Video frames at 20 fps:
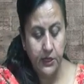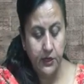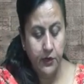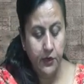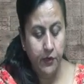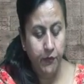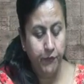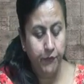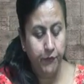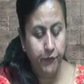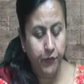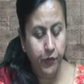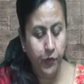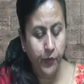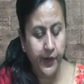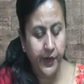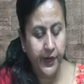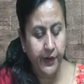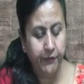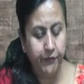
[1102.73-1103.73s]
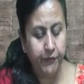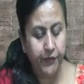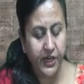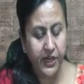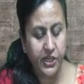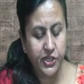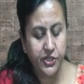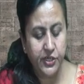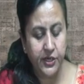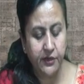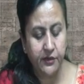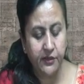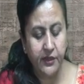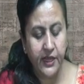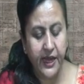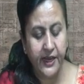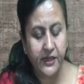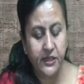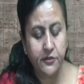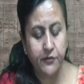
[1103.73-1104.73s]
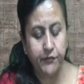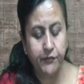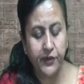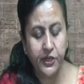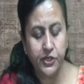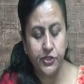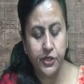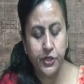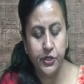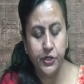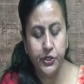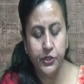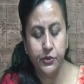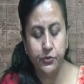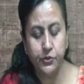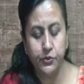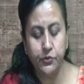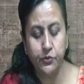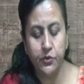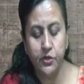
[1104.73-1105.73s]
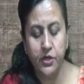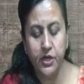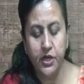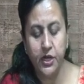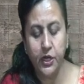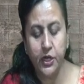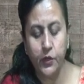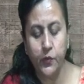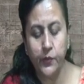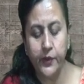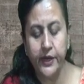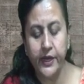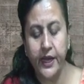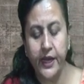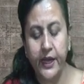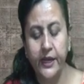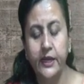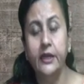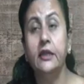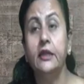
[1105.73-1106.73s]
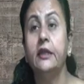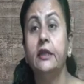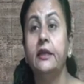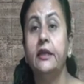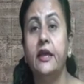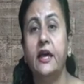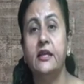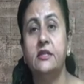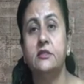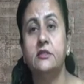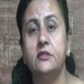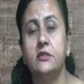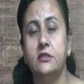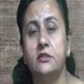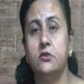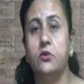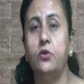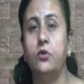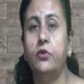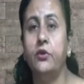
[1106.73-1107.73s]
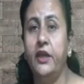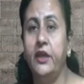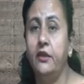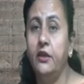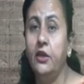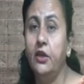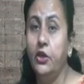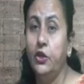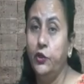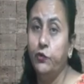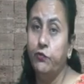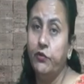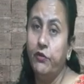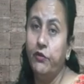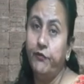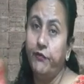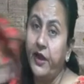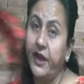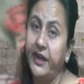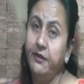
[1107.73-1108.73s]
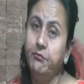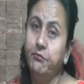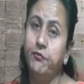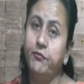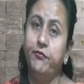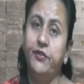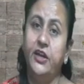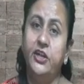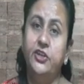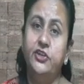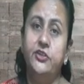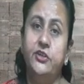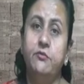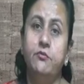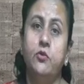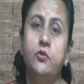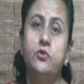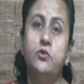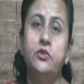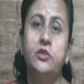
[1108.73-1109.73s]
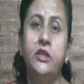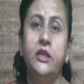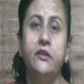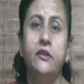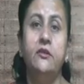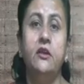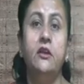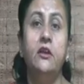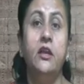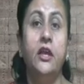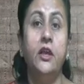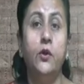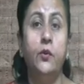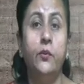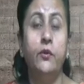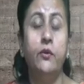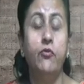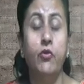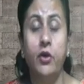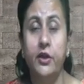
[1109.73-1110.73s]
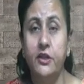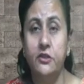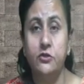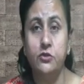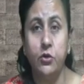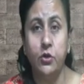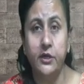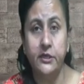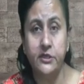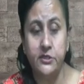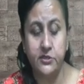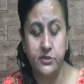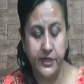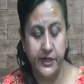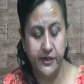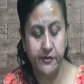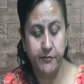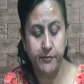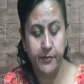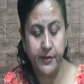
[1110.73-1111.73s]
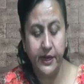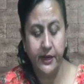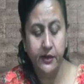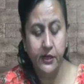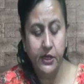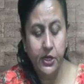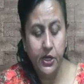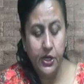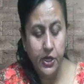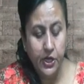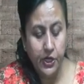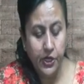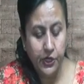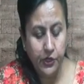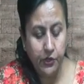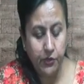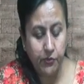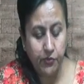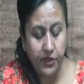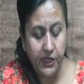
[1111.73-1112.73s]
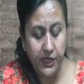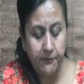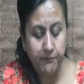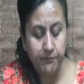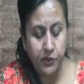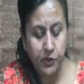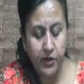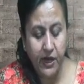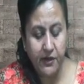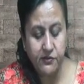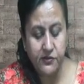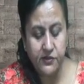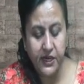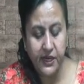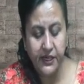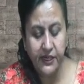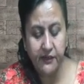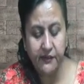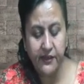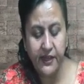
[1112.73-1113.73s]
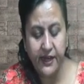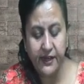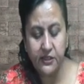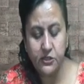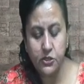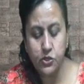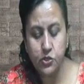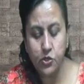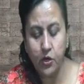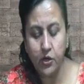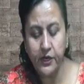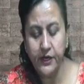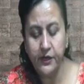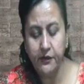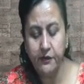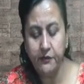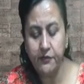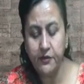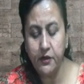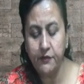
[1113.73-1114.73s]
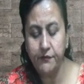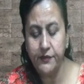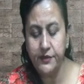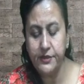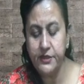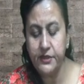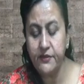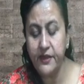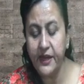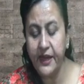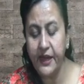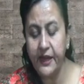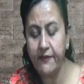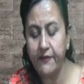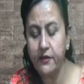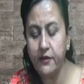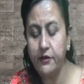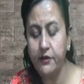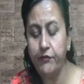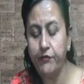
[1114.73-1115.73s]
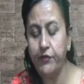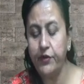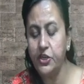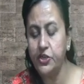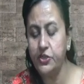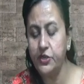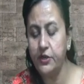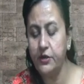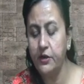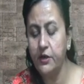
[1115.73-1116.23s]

fluid friction, that is friction due to liquid and gases. Okay, you will find friction mostly in the solid states, but you see, you have studied that the solid surfaces exert friction